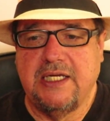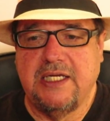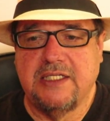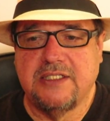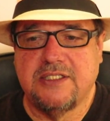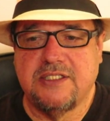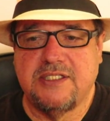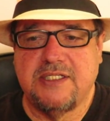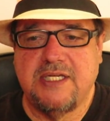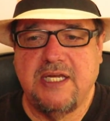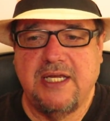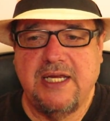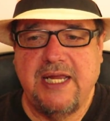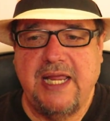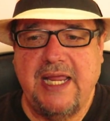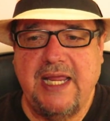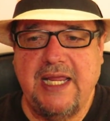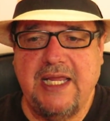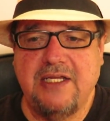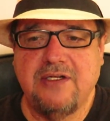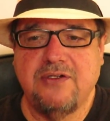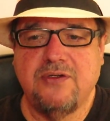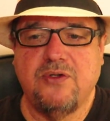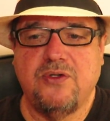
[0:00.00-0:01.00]
It's
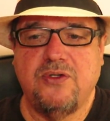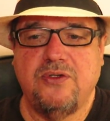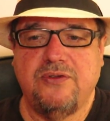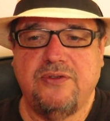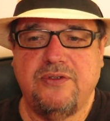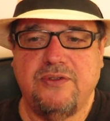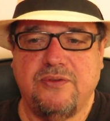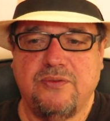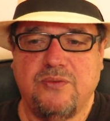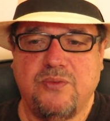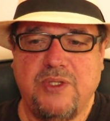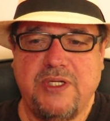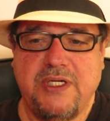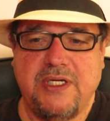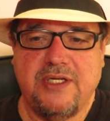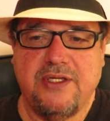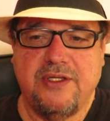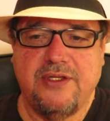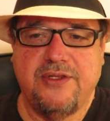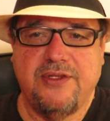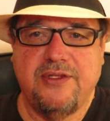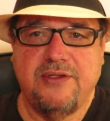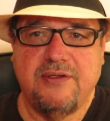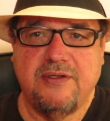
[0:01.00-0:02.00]
handled
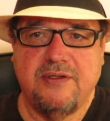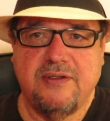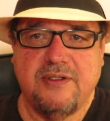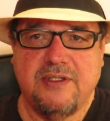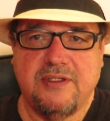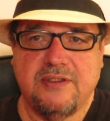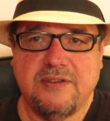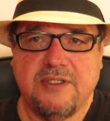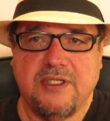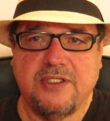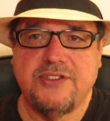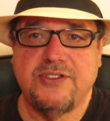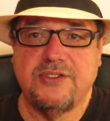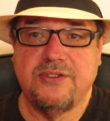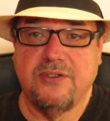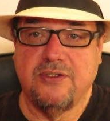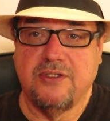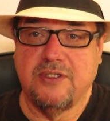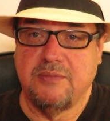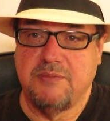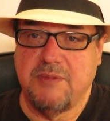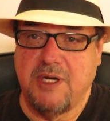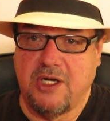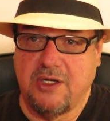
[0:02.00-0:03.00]
with a
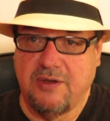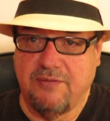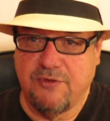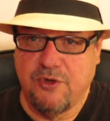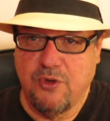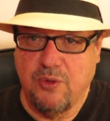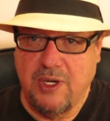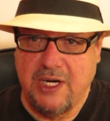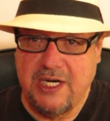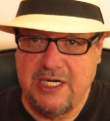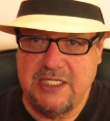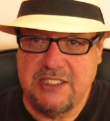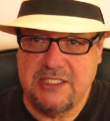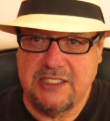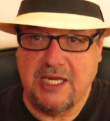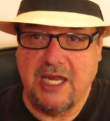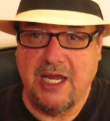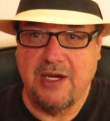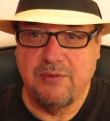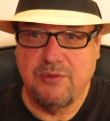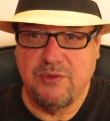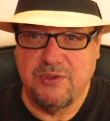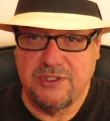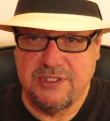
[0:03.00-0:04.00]
certain amount of grace,
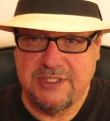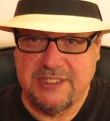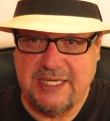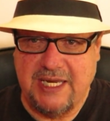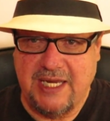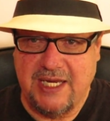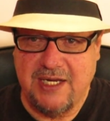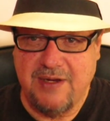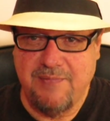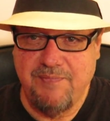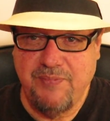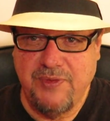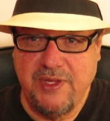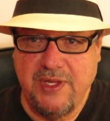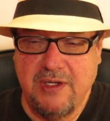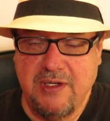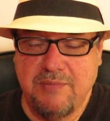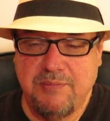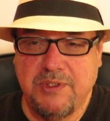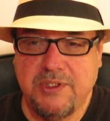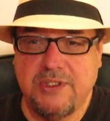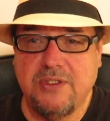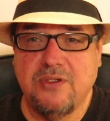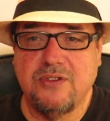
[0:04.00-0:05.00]
I will say,
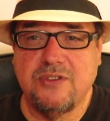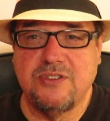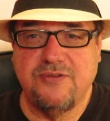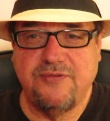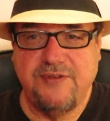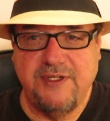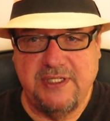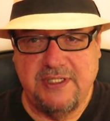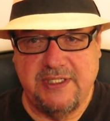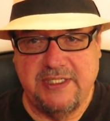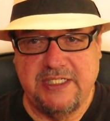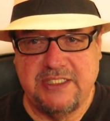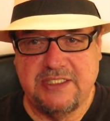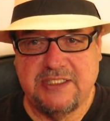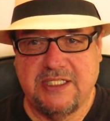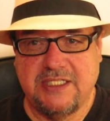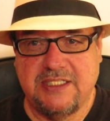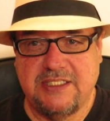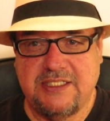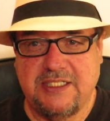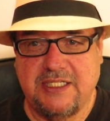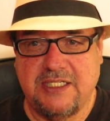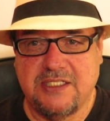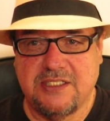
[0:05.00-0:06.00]
but those feelings
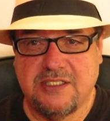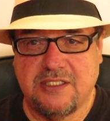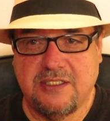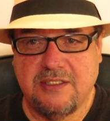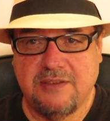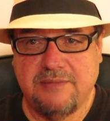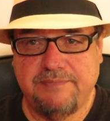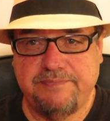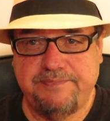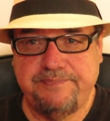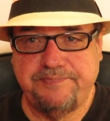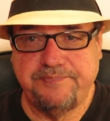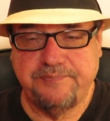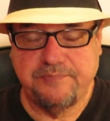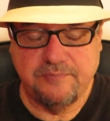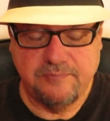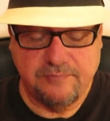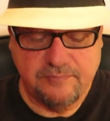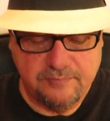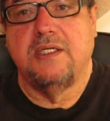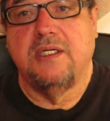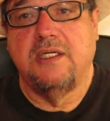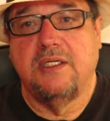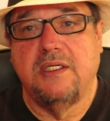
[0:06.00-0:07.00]
exist.
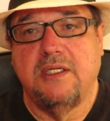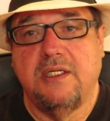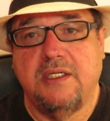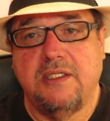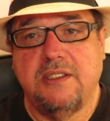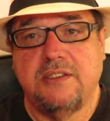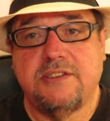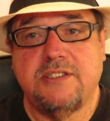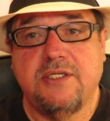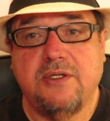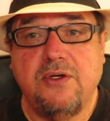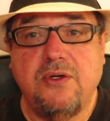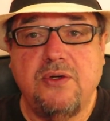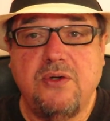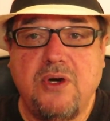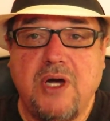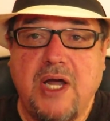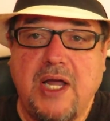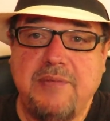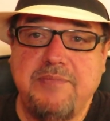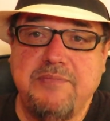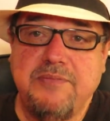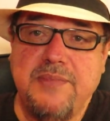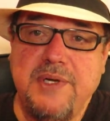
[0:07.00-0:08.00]

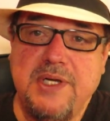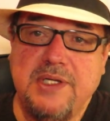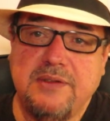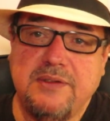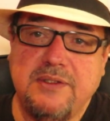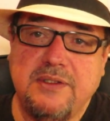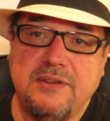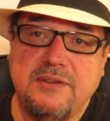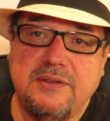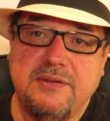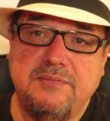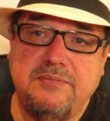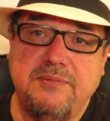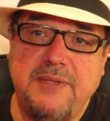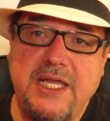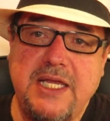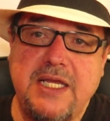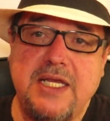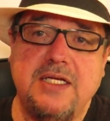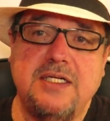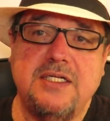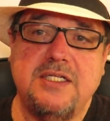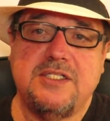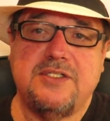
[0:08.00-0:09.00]
So I'm
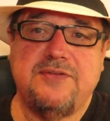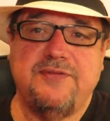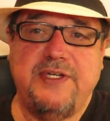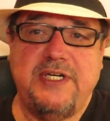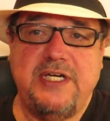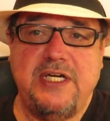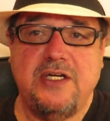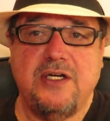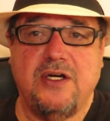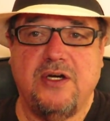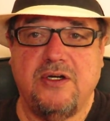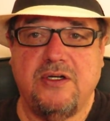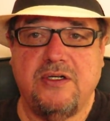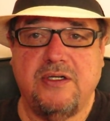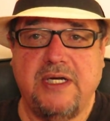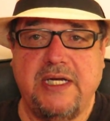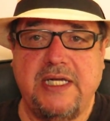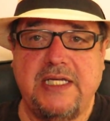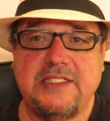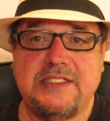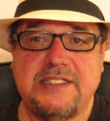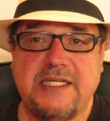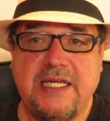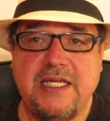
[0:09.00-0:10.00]
making this video
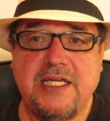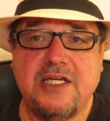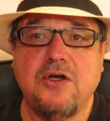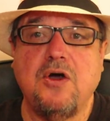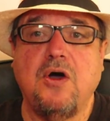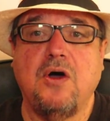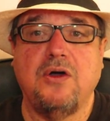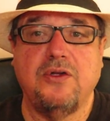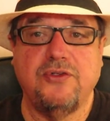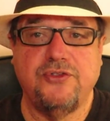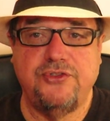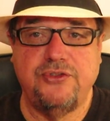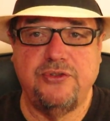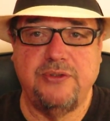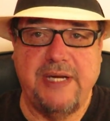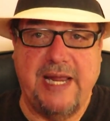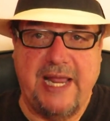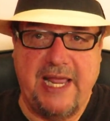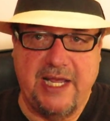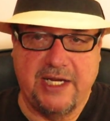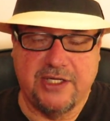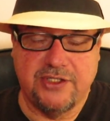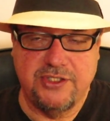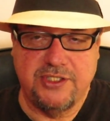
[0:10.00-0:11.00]
as a call to
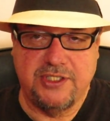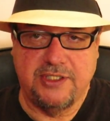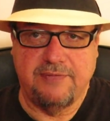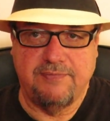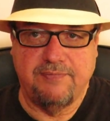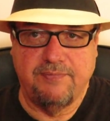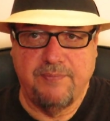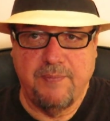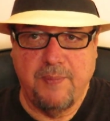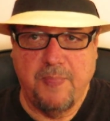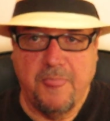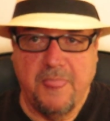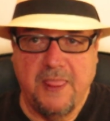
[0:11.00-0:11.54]
action.